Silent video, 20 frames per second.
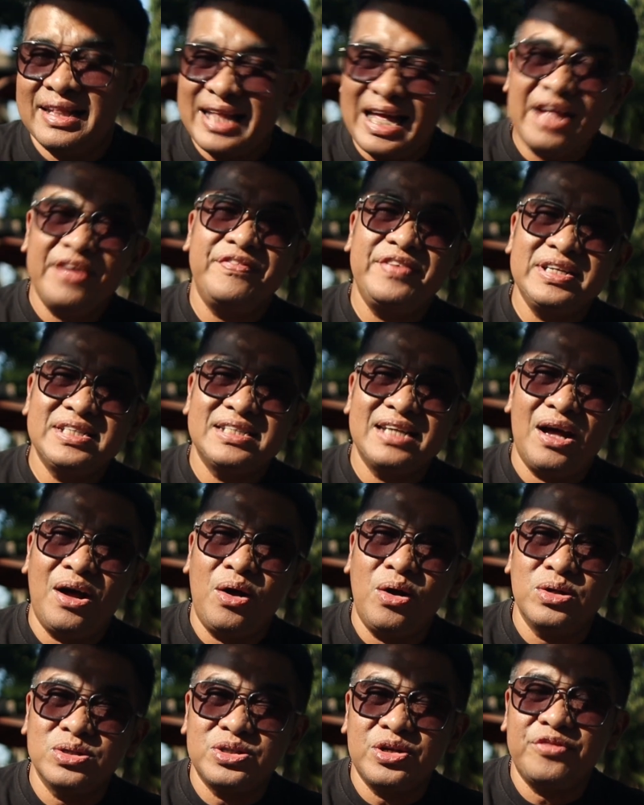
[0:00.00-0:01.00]
That visa
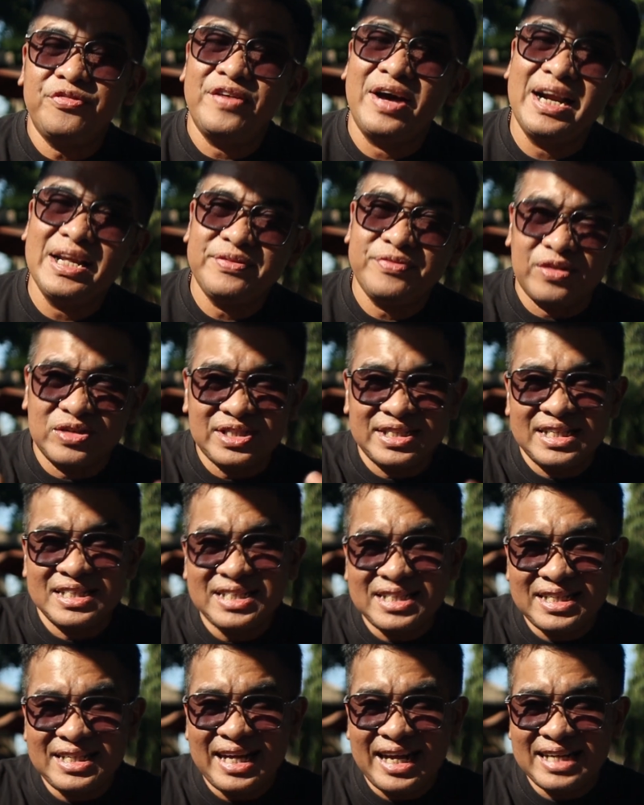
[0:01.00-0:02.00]
also valid for
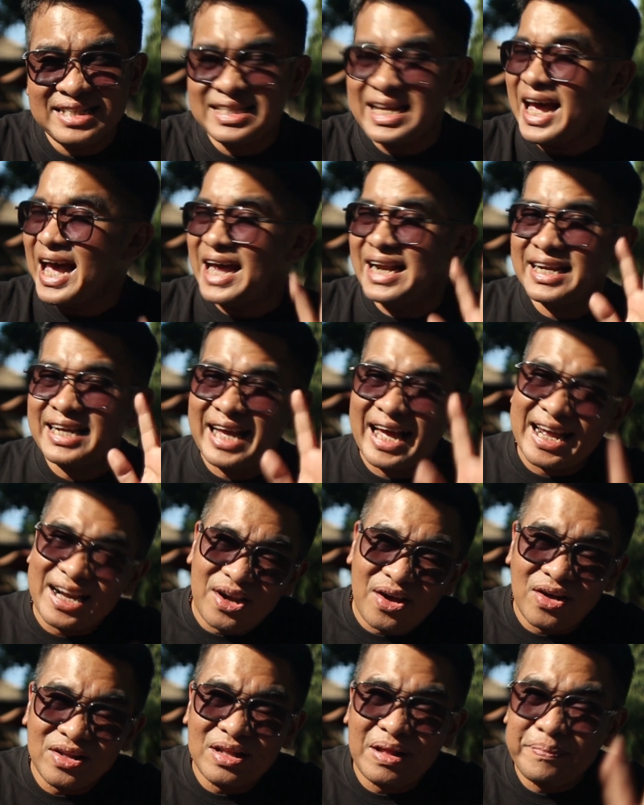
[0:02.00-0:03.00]
60 days and
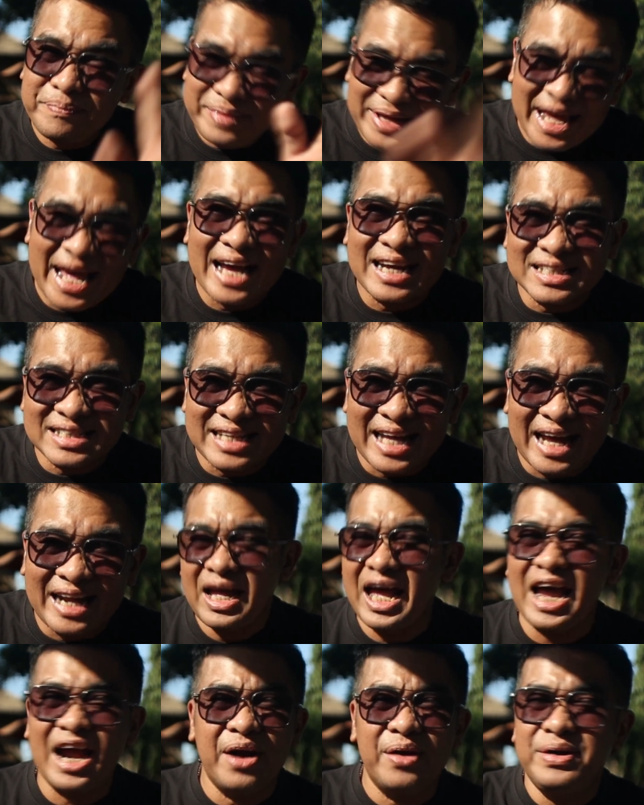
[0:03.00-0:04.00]
cannot be extended.
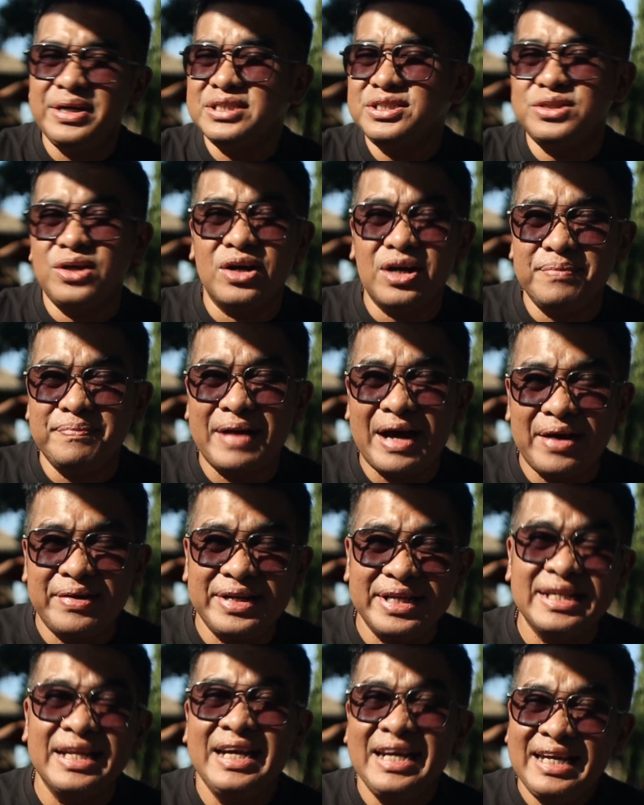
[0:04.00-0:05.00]
I already talked about
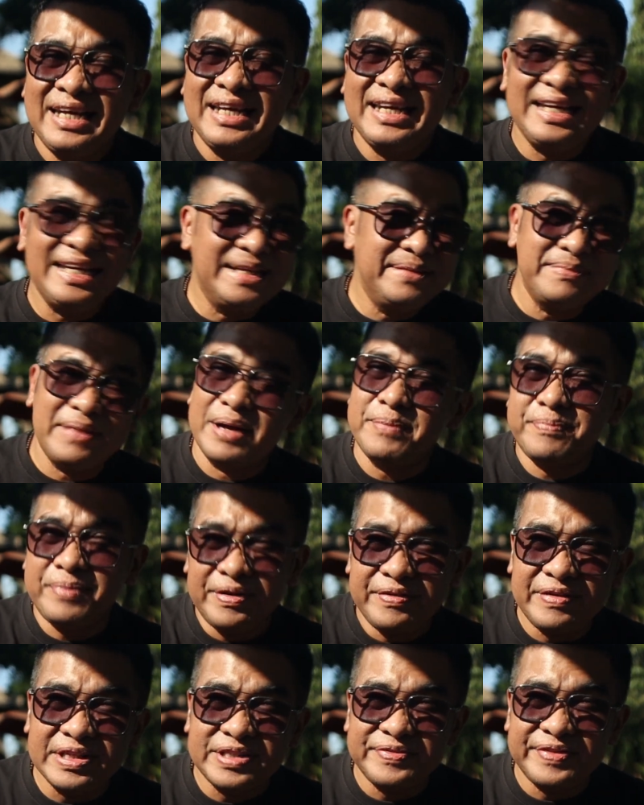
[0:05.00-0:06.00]
it in my
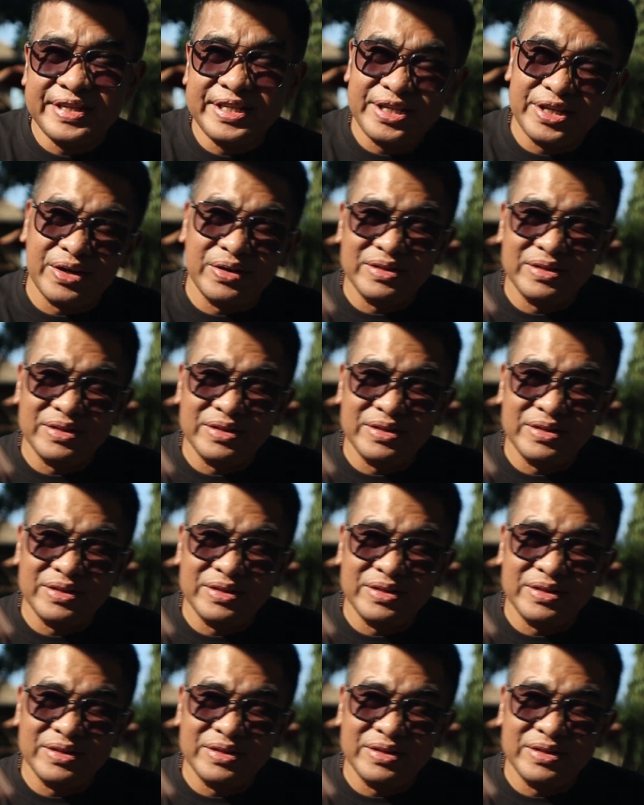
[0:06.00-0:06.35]
previous video,